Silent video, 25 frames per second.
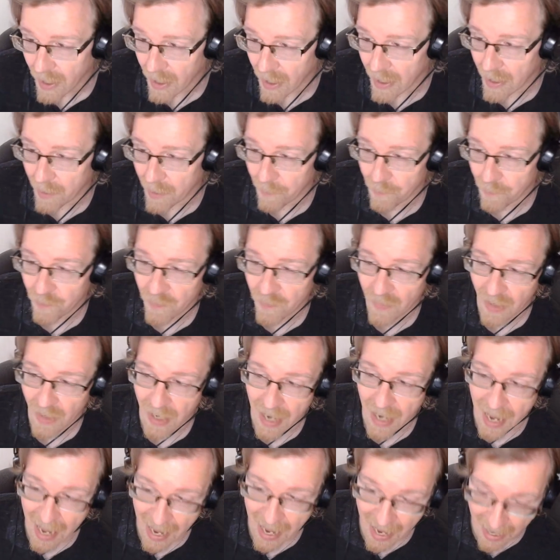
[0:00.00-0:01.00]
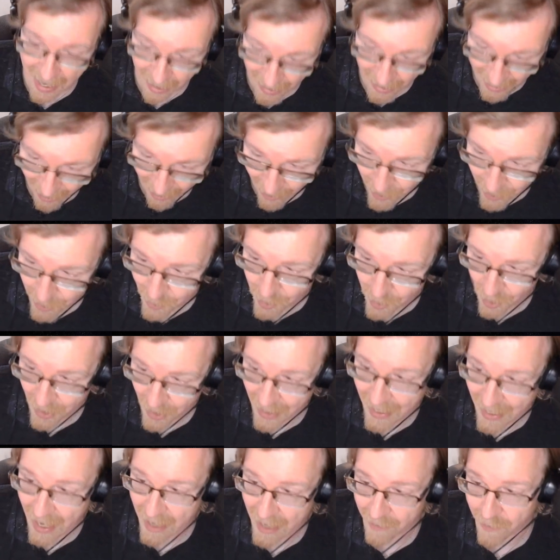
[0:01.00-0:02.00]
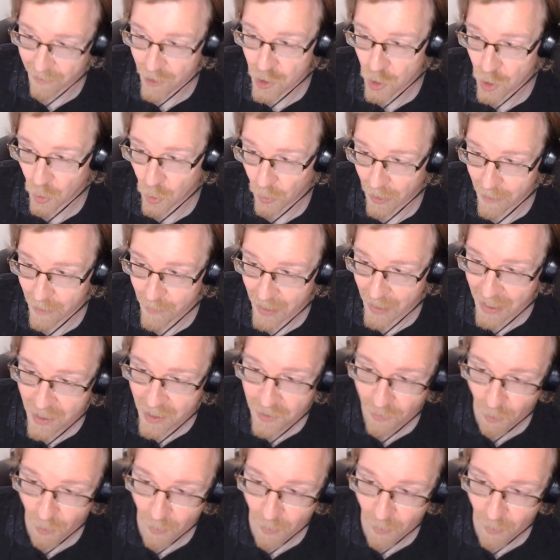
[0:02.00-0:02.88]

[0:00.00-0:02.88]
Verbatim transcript: Um, Gareth was looking at it for story beats,